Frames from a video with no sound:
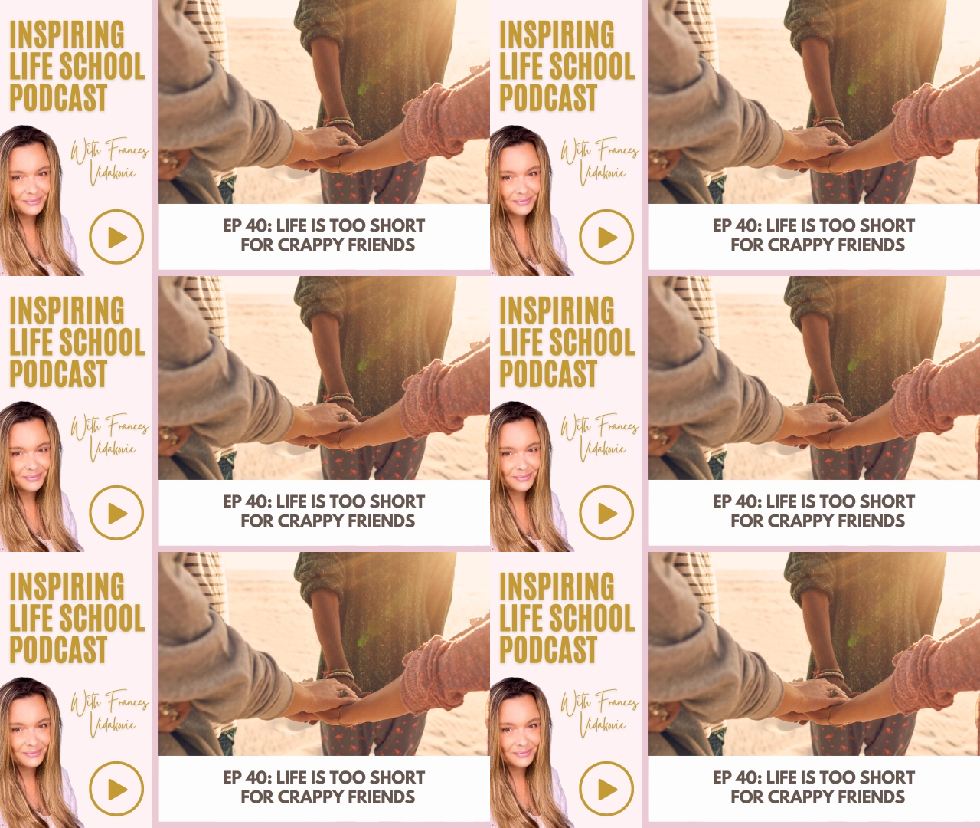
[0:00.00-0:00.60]

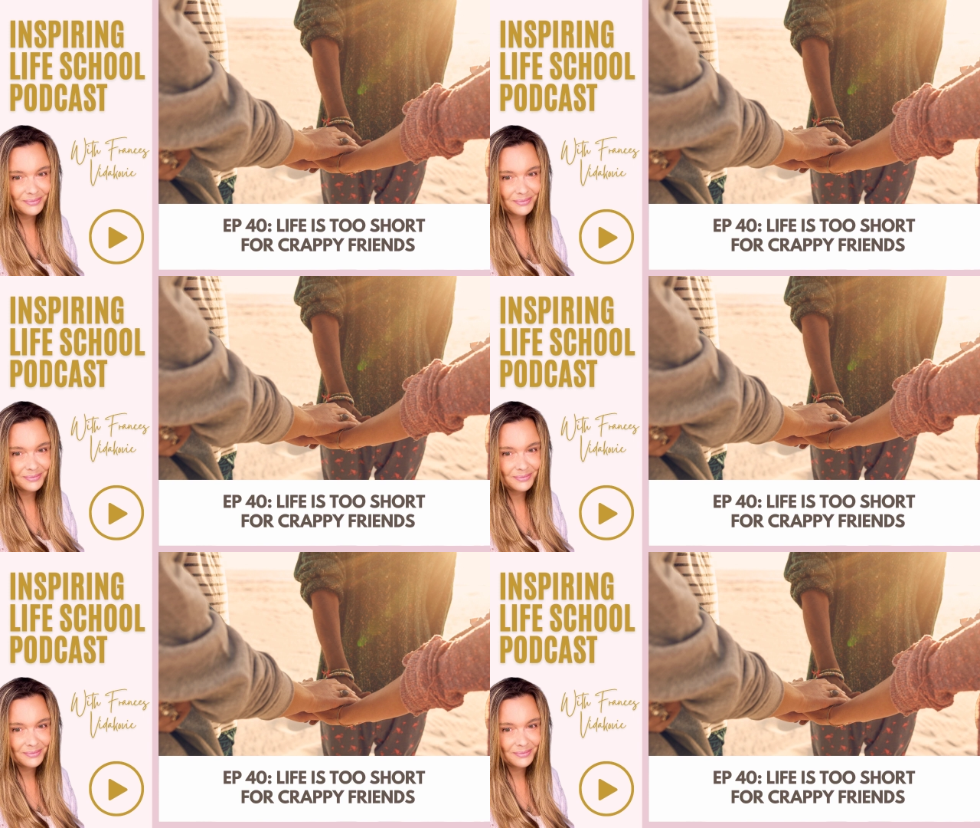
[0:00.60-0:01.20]

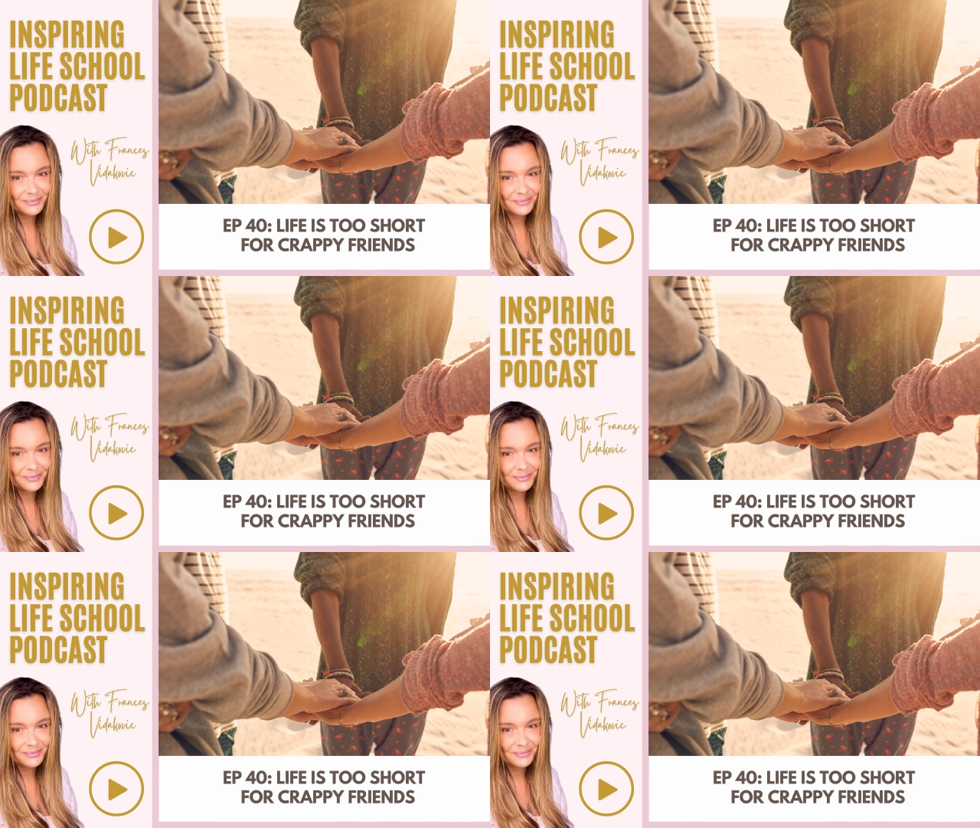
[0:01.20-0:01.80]

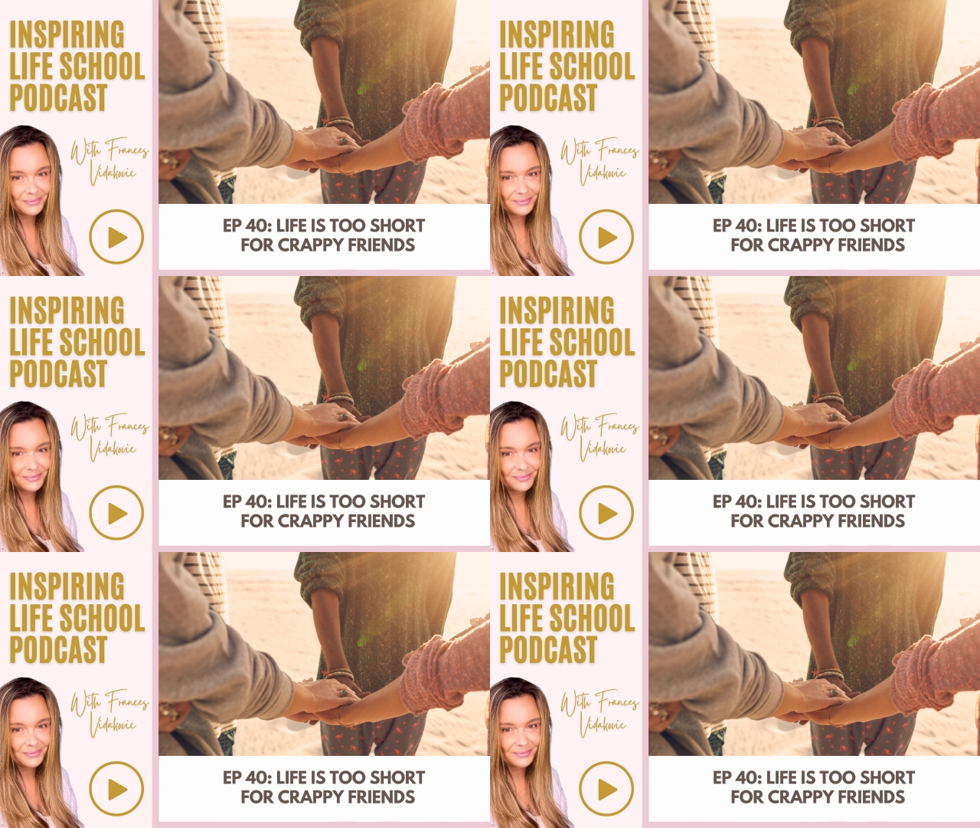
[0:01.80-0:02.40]

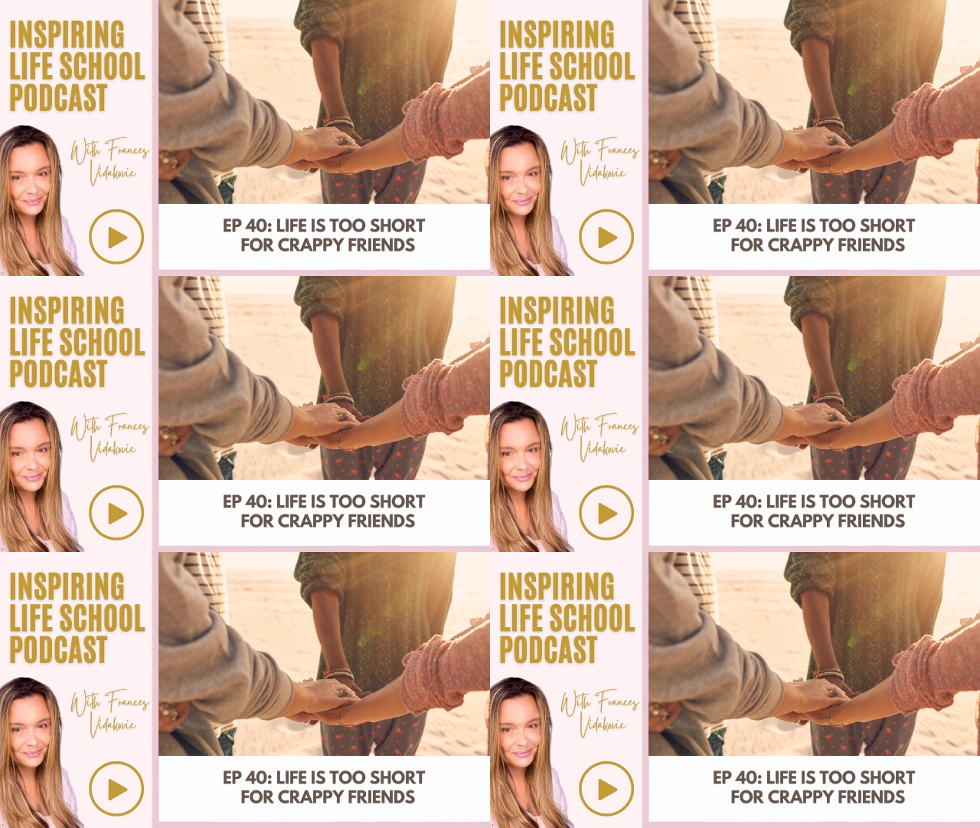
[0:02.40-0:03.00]

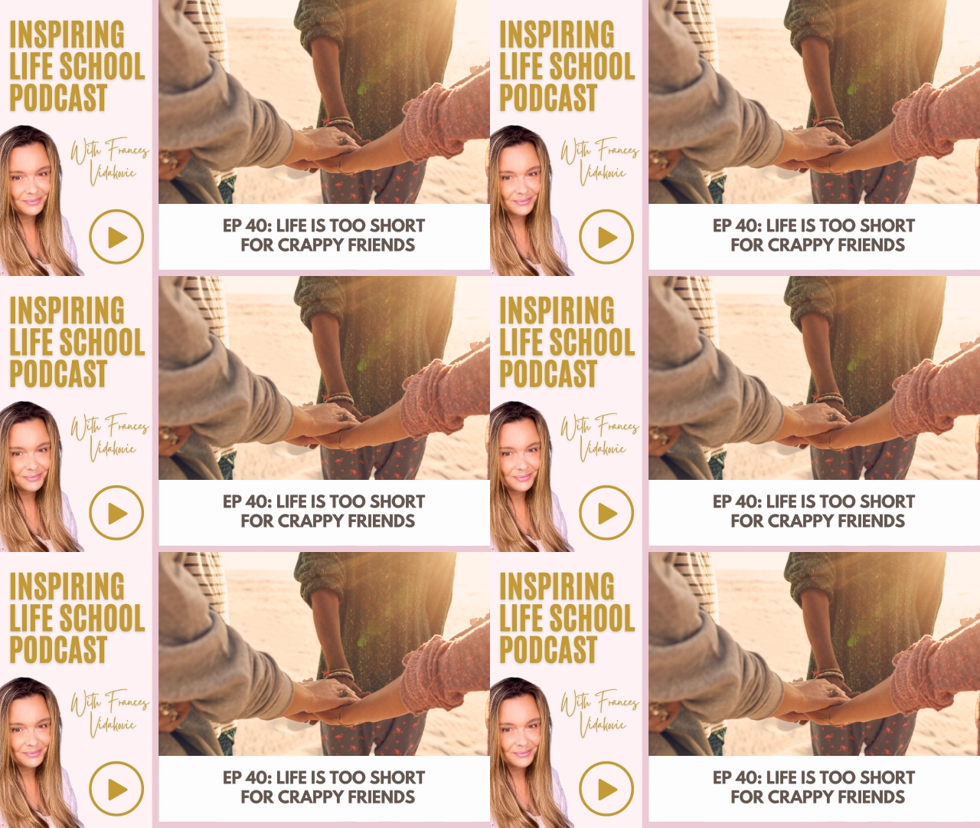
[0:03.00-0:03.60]

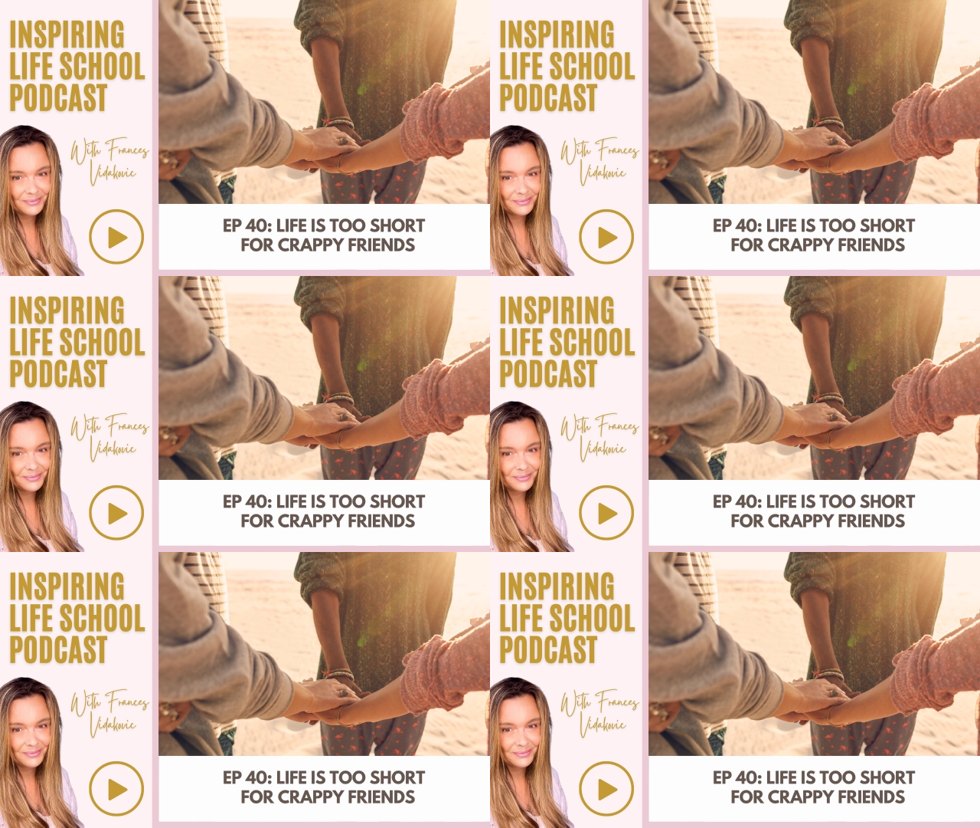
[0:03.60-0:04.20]

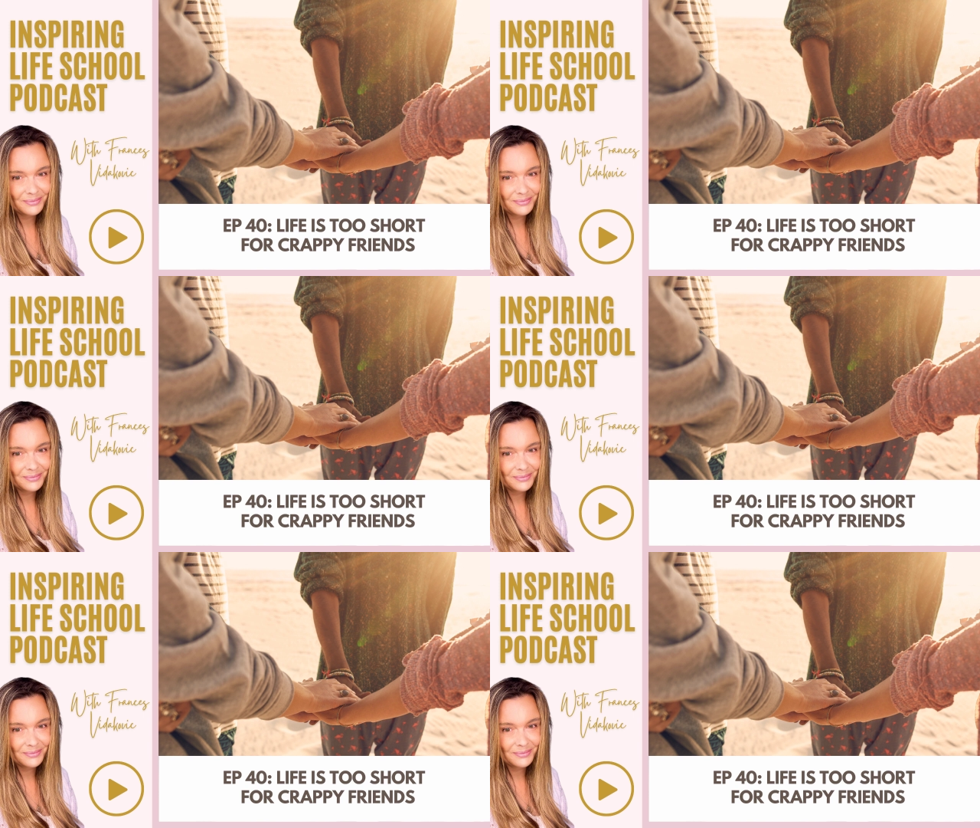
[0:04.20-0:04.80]

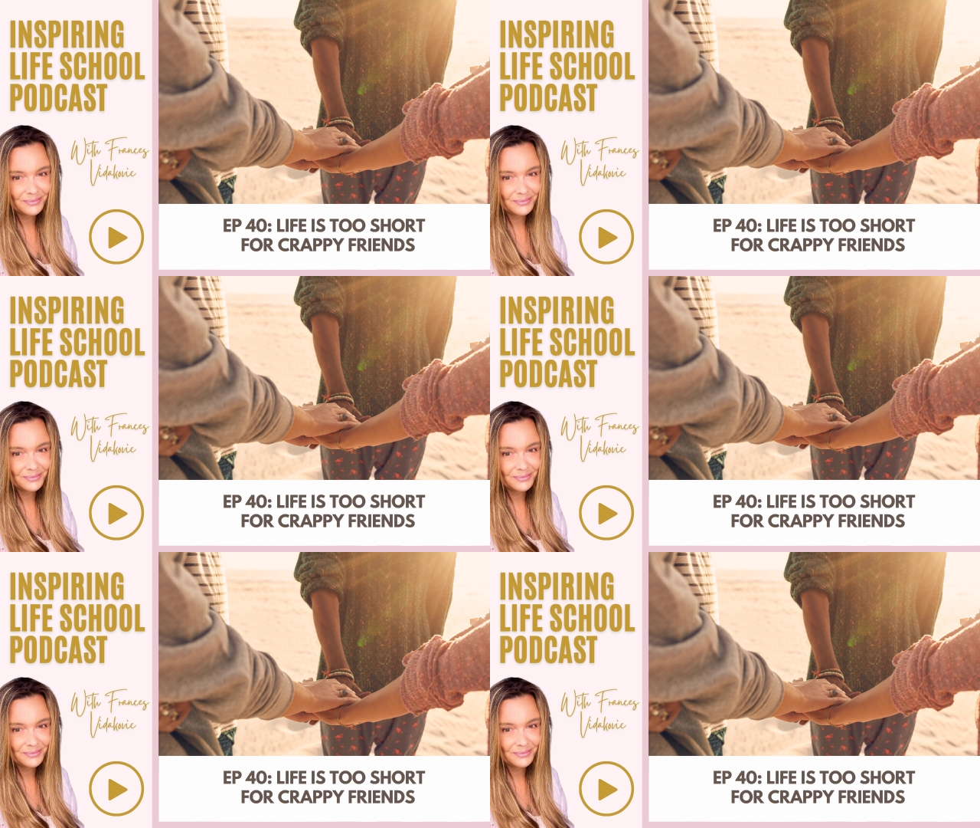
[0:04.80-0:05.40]

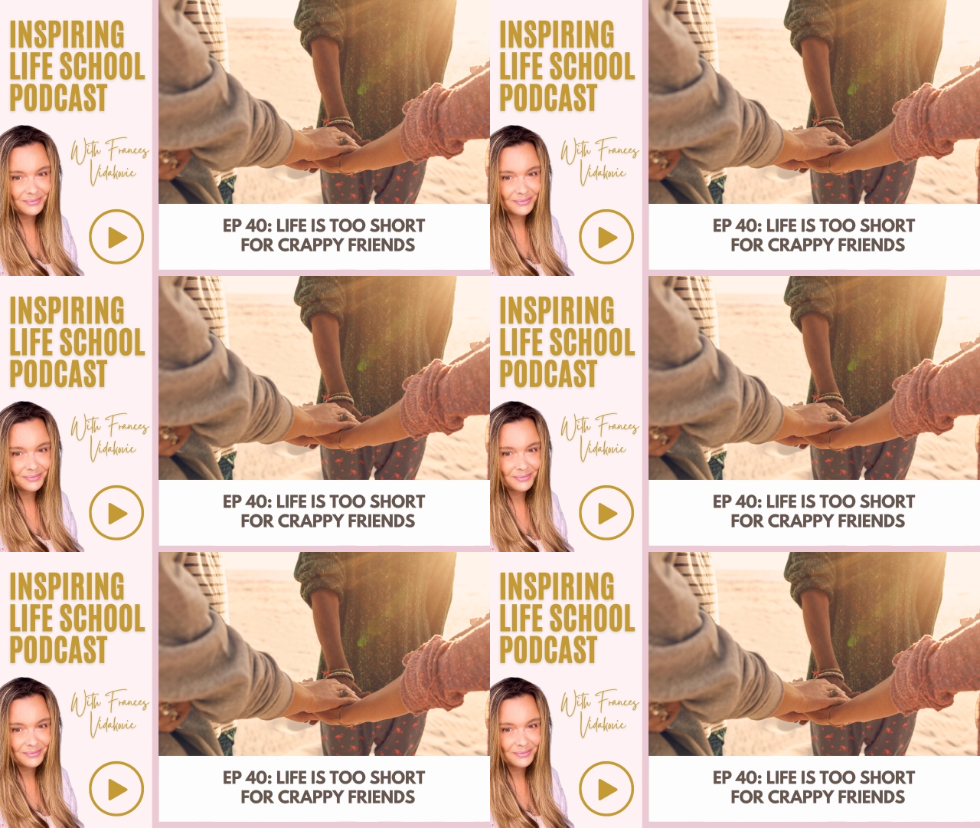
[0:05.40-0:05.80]
[no speech]